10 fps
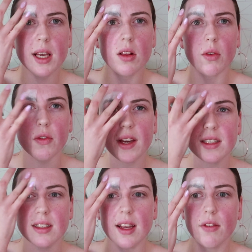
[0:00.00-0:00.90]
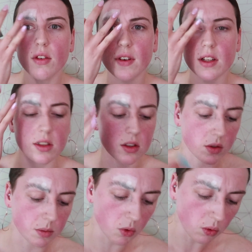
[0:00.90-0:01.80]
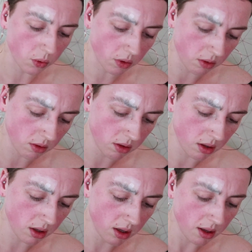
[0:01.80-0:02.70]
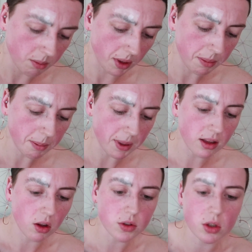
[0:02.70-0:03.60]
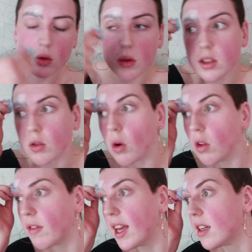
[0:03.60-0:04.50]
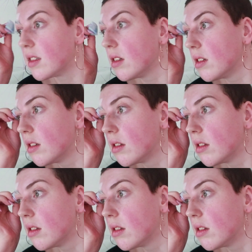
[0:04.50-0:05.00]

Piloff's face has never felt so smooth. Maybe Piloff should do this to whole face.